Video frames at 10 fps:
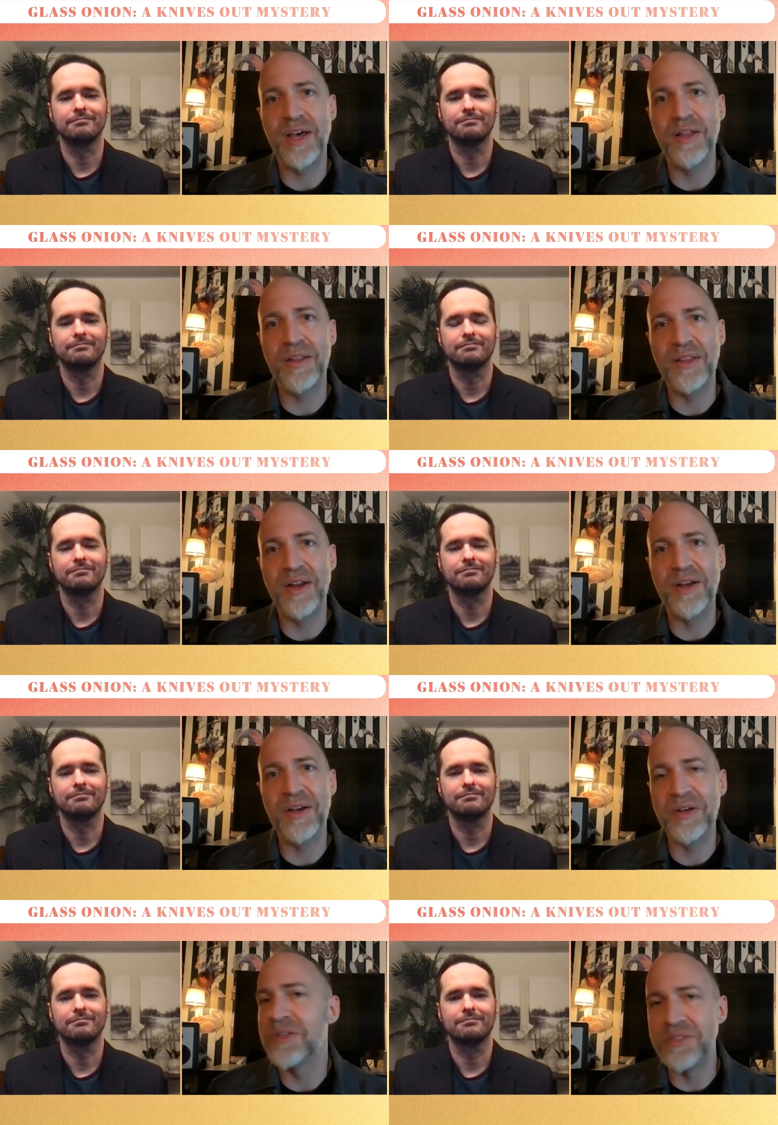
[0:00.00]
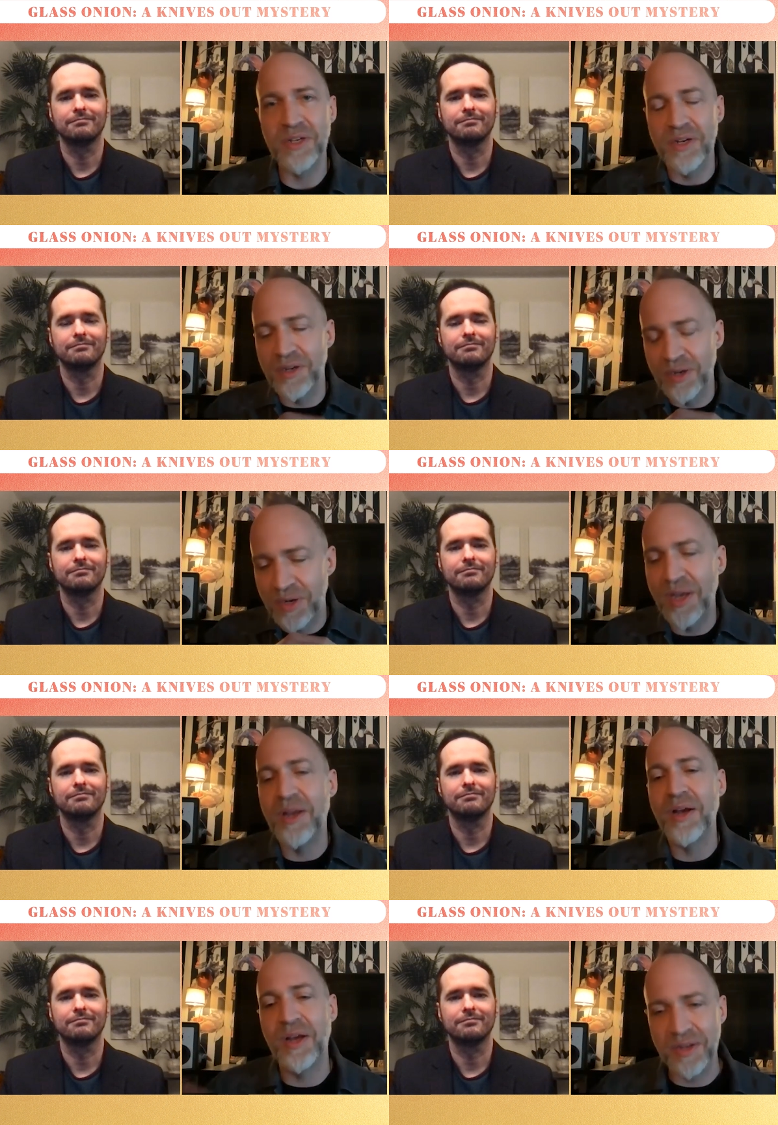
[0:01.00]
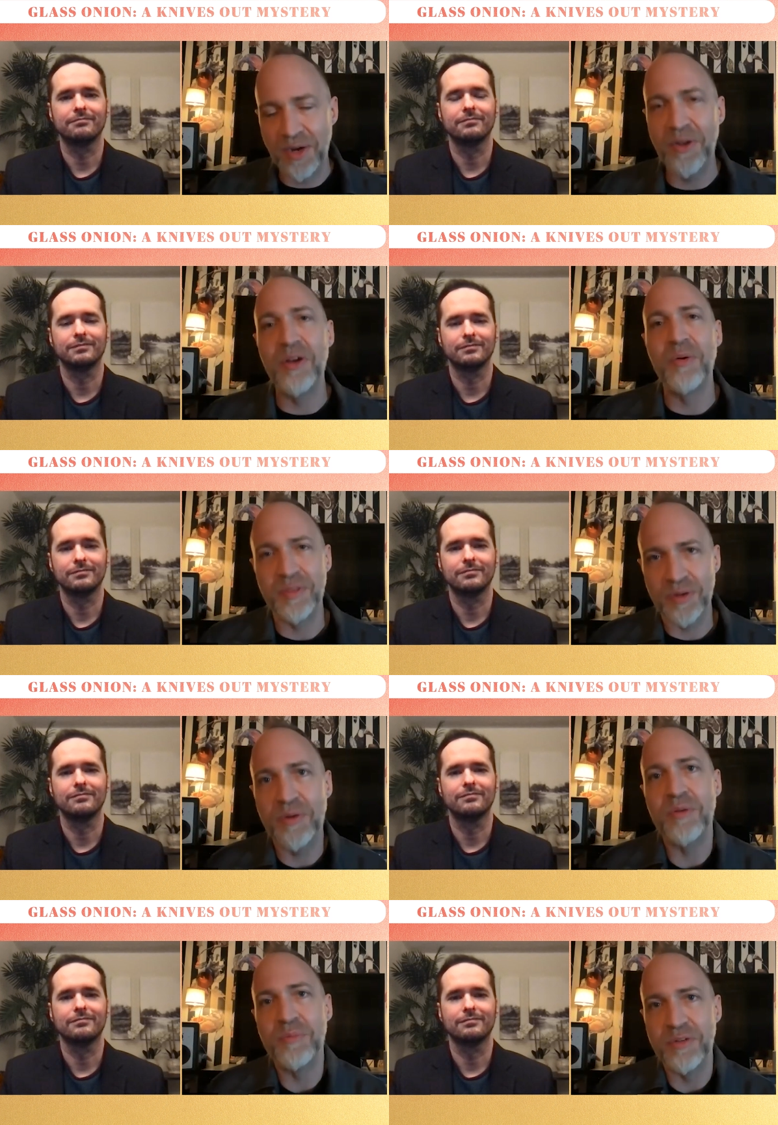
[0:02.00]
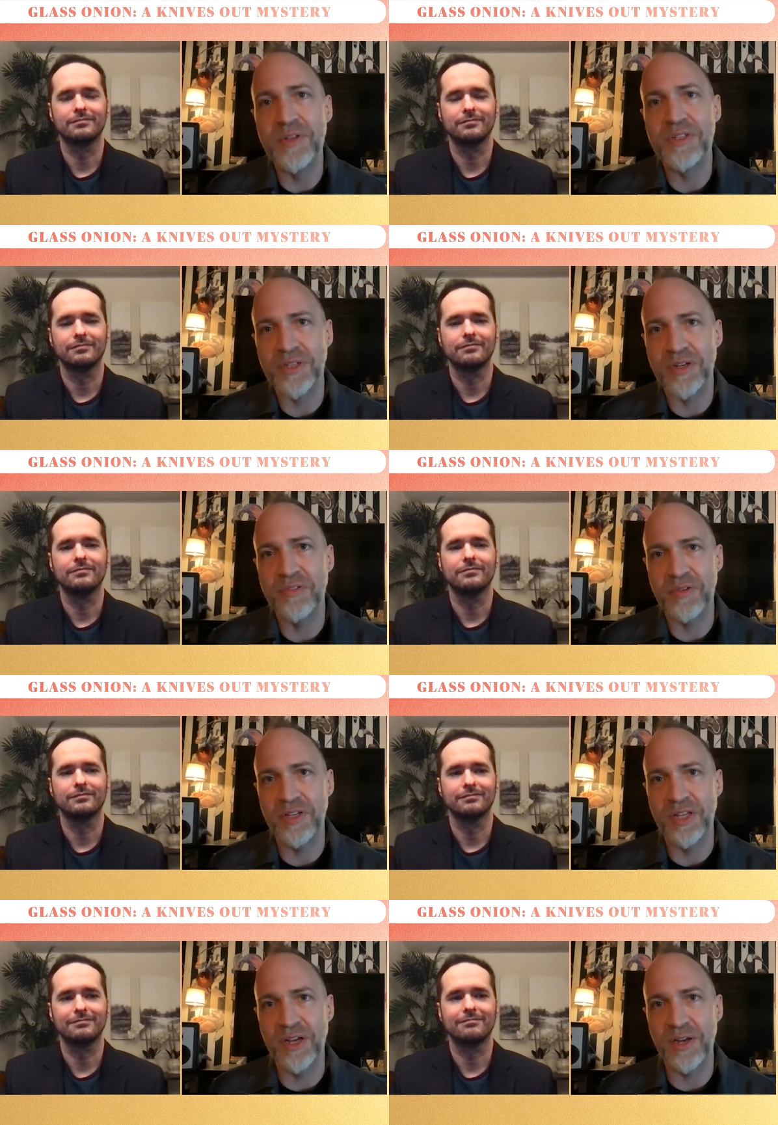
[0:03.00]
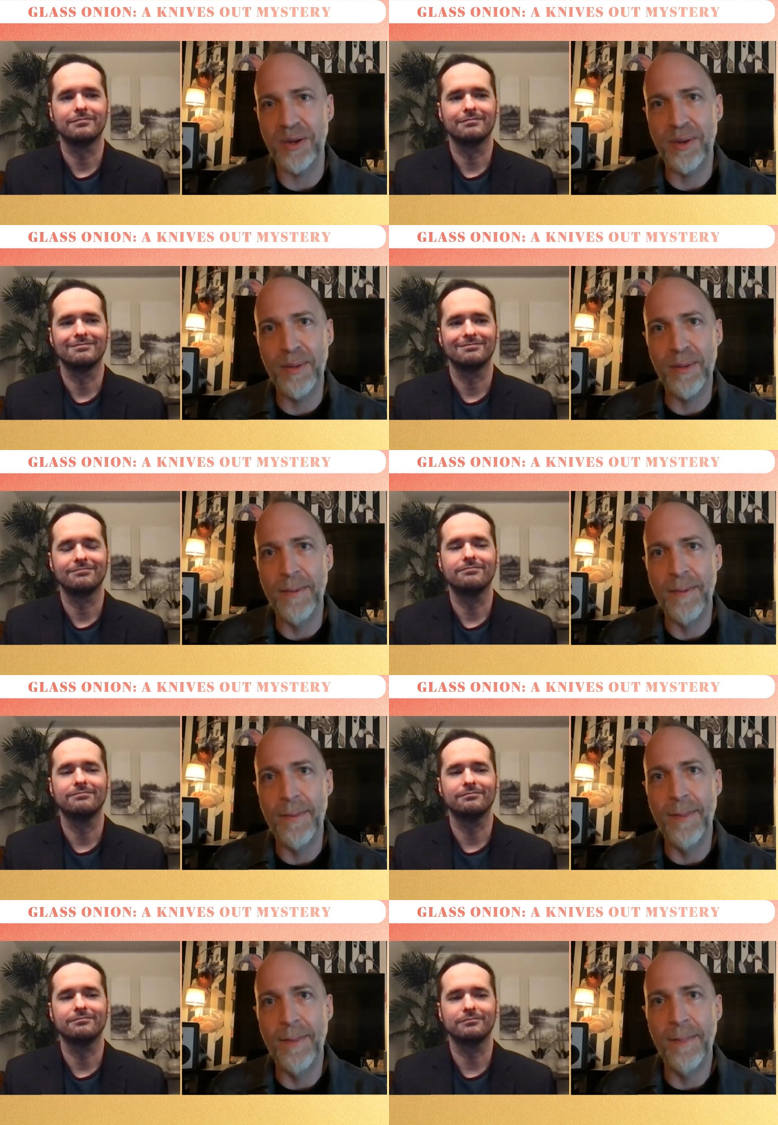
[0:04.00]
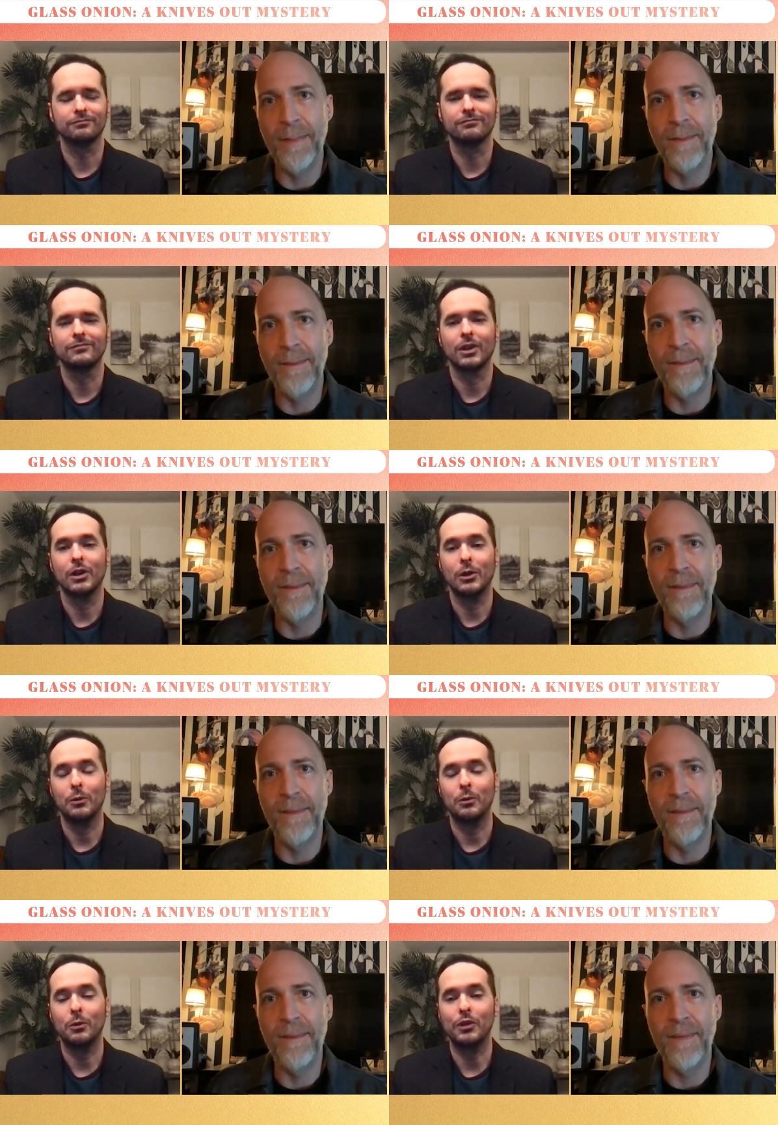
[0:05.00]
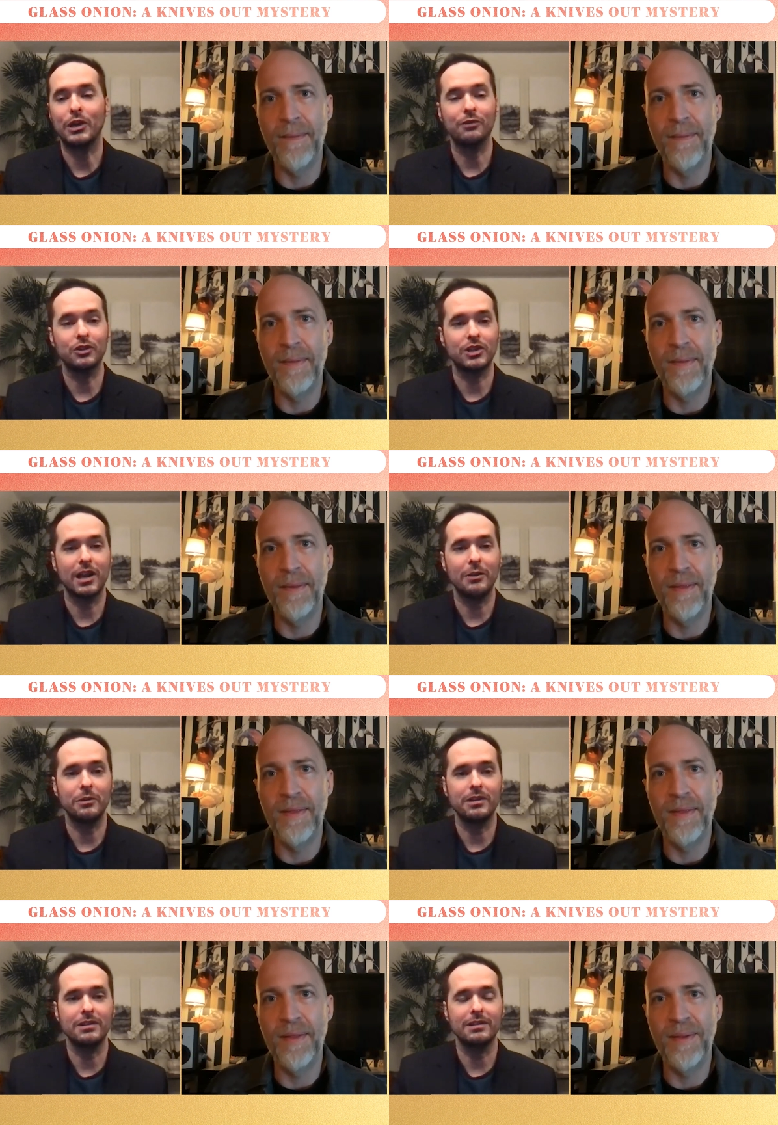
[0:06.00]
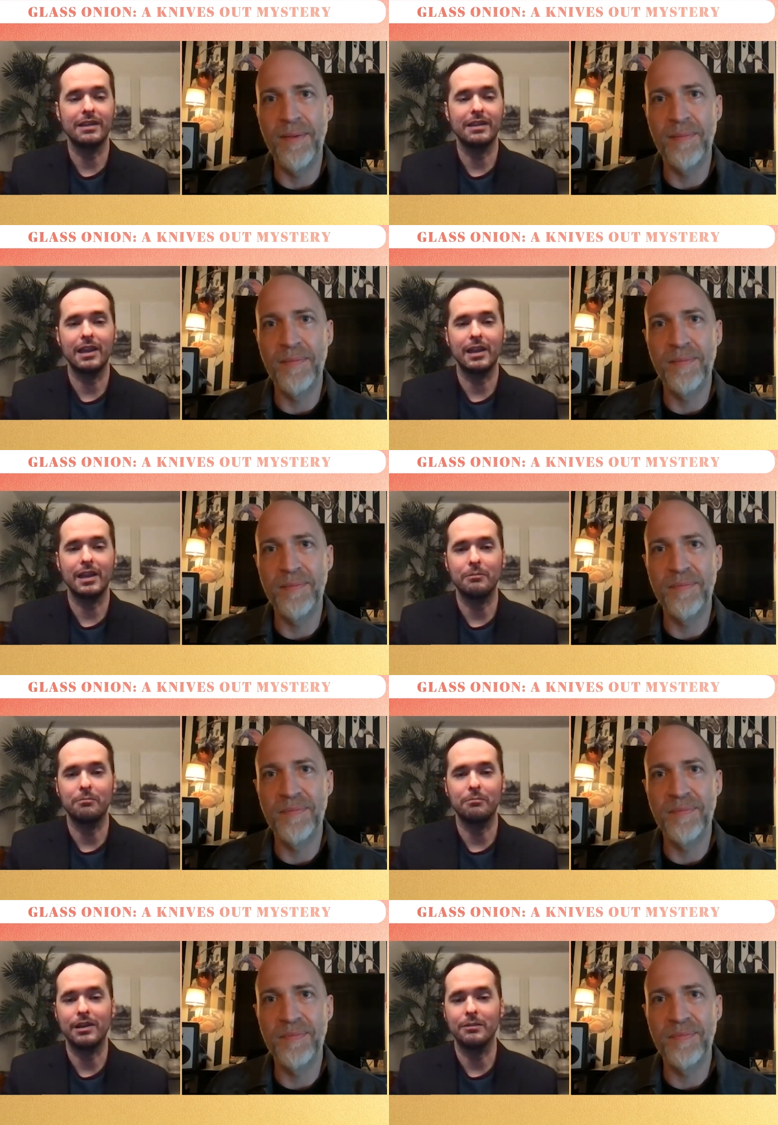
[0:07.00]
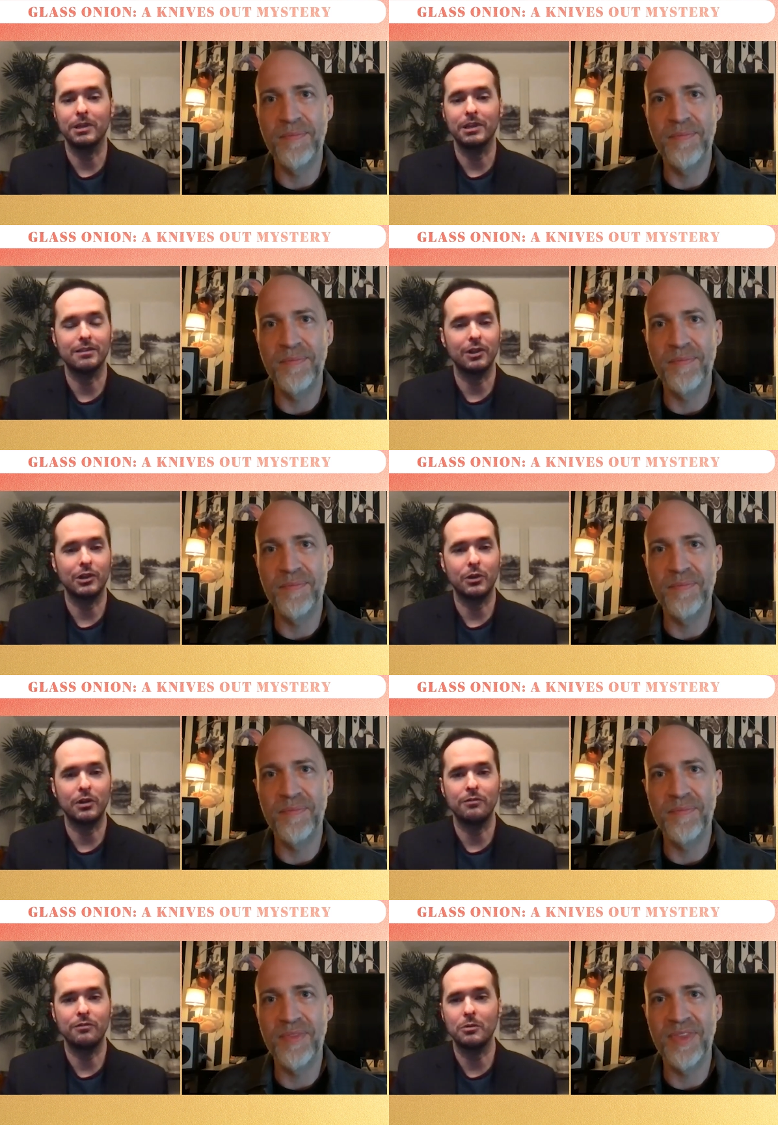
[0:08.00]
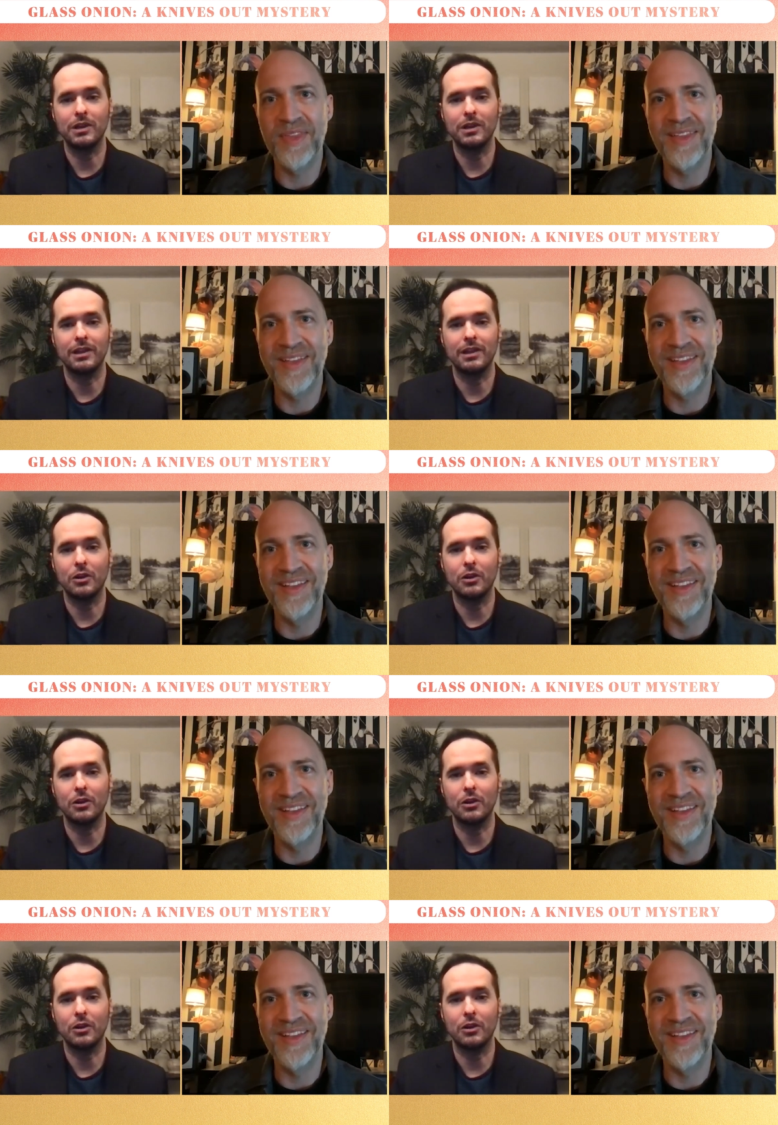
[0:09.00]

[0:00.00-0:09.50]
Speaker 1: that, then I understood. Okay, I, now I know what the whole movie is going to feel like. Hmm.
Speaker 2: Well, thank you for chatting with us, Nathan, and and best of luck going forward at,